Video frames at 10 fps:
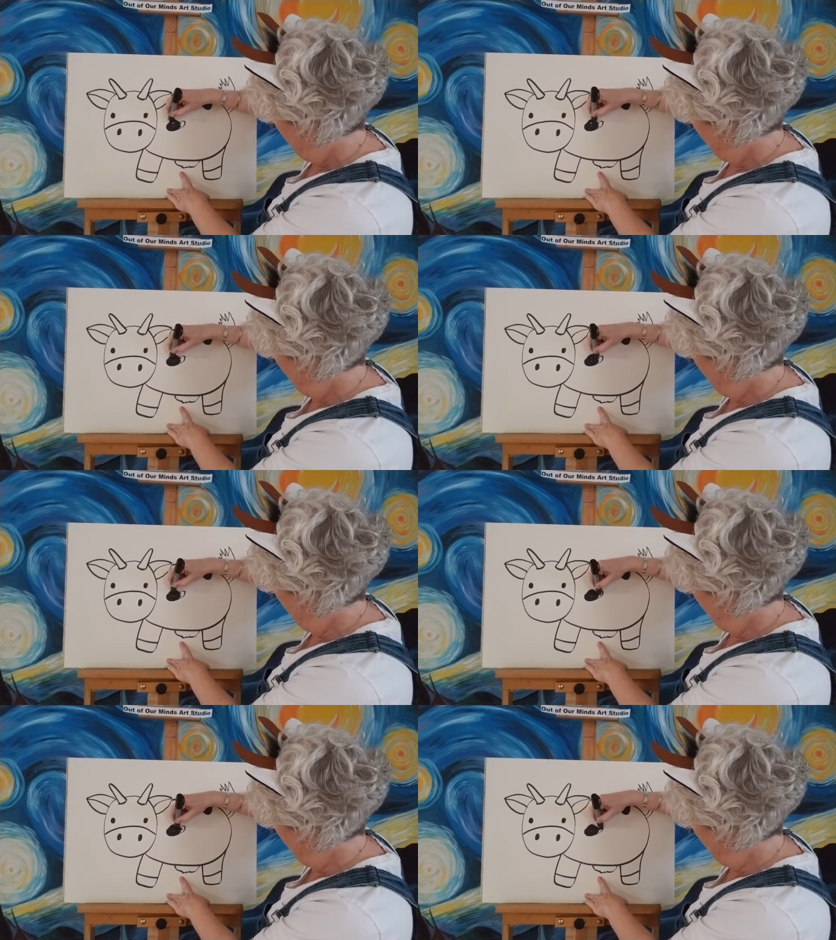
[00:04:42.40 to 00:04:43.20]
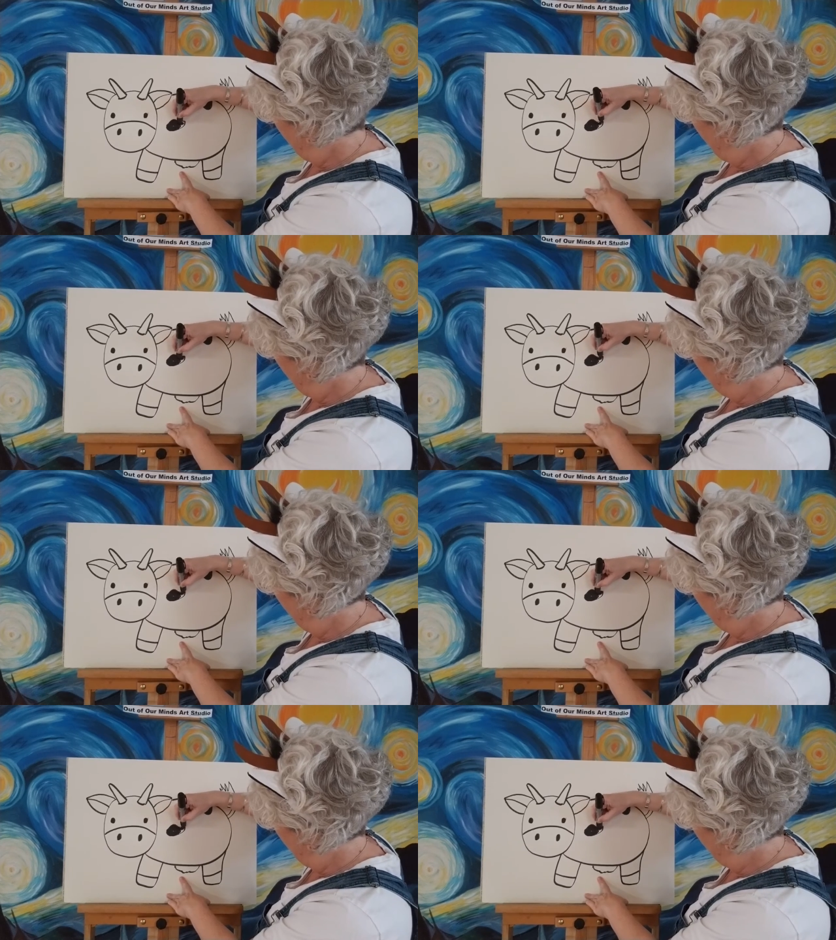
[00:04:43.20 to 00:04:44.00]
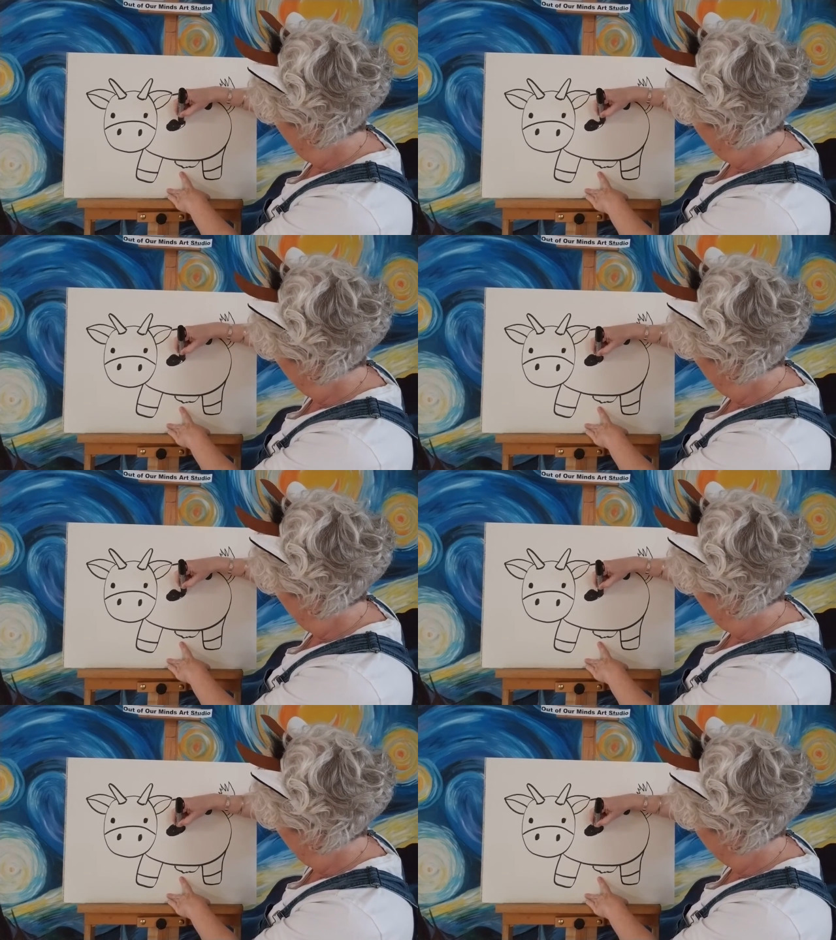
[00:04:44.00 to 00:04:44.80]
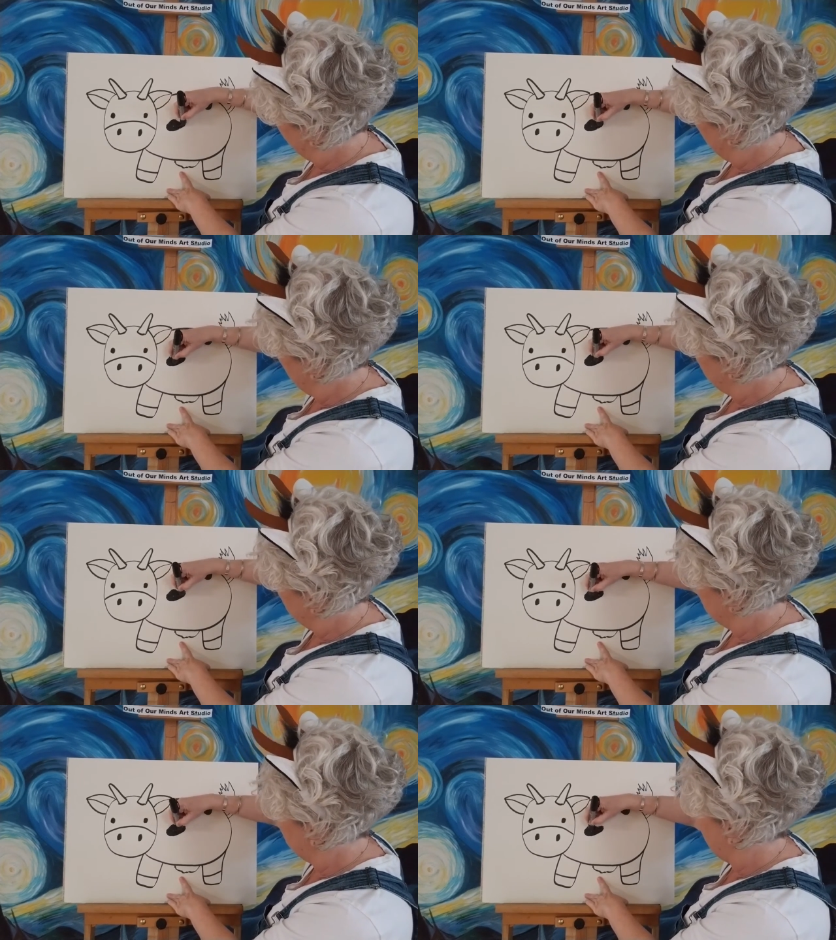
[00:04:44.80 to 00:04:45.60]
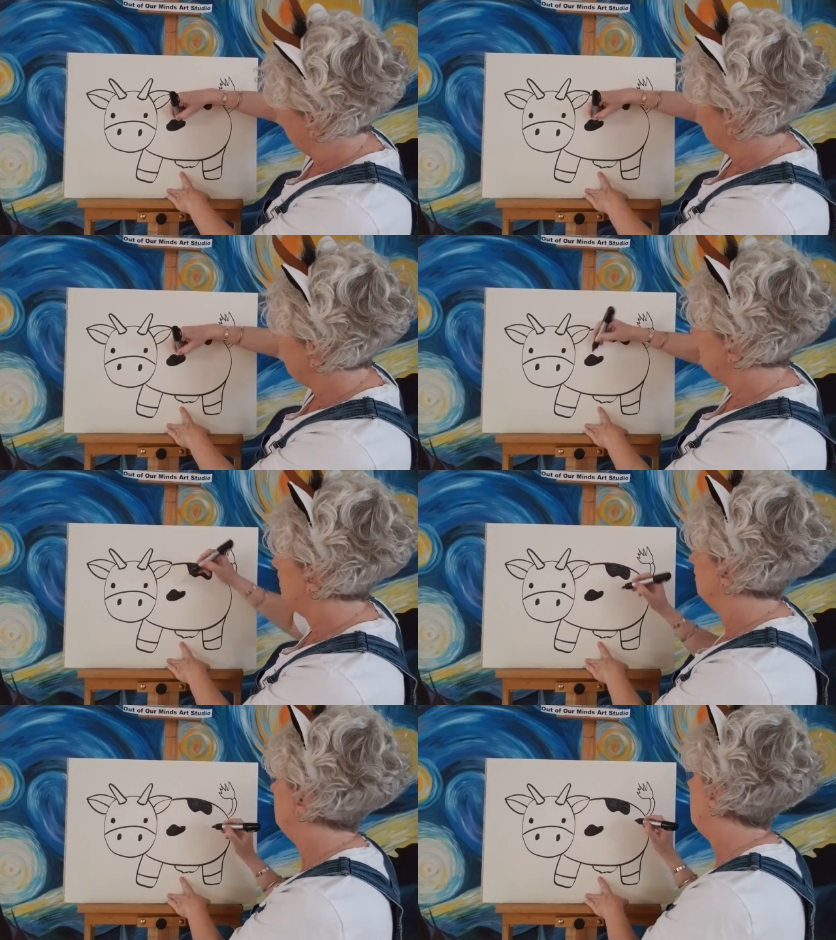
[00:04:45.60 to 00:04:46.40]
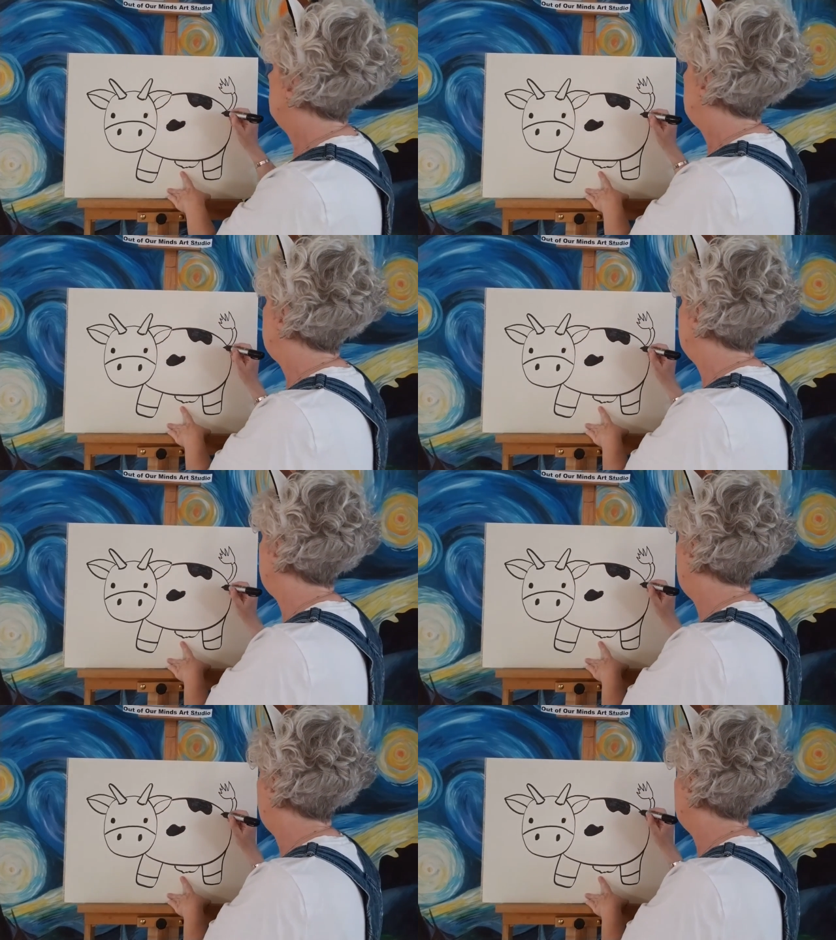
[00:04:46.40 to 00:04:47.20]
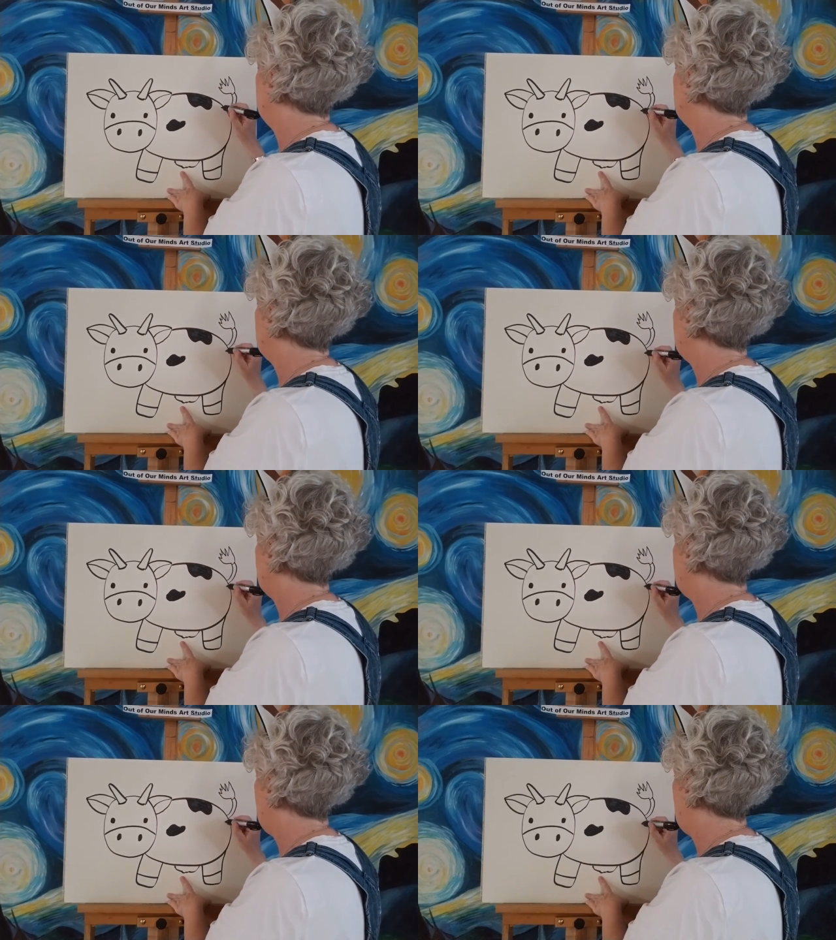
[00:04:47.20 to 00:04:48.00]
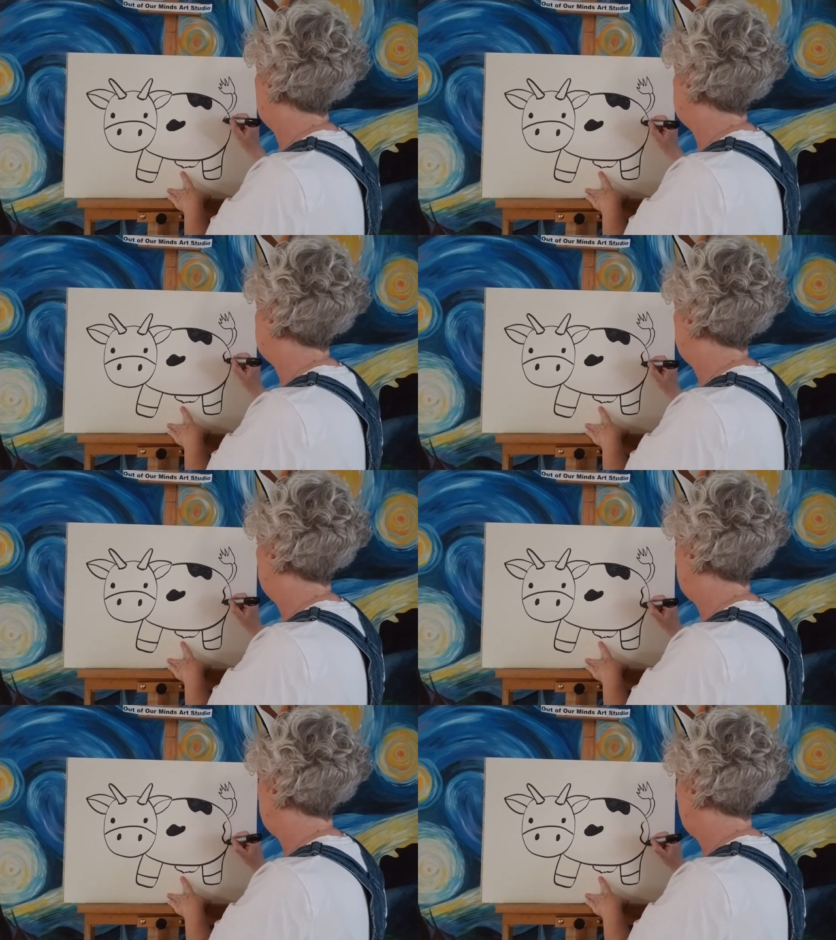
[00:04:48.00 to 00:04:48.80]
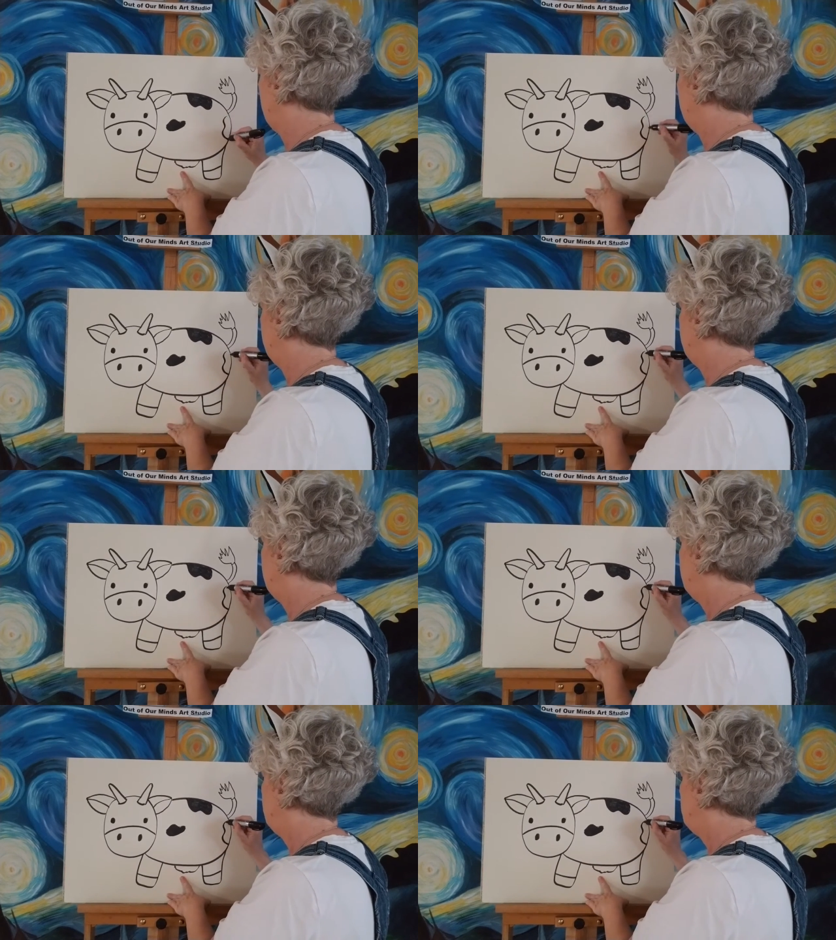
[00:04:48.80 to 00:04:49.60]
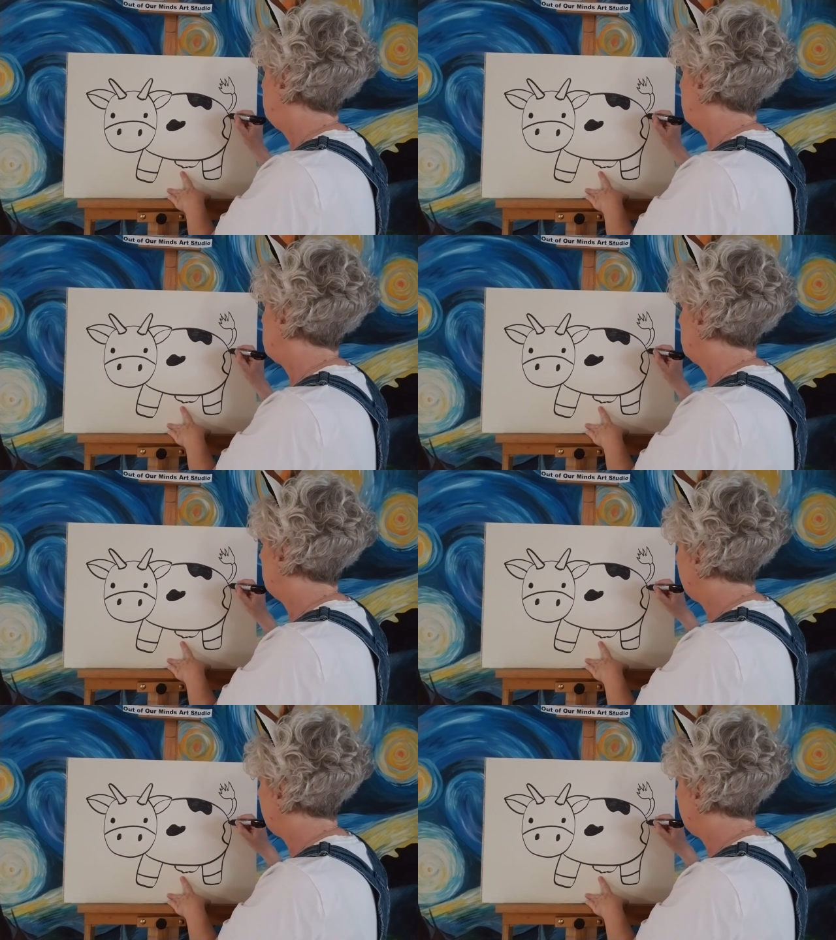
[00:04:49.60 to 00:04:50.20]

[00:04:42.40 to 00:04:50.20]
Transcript: No face is visible, so there are no lips to read.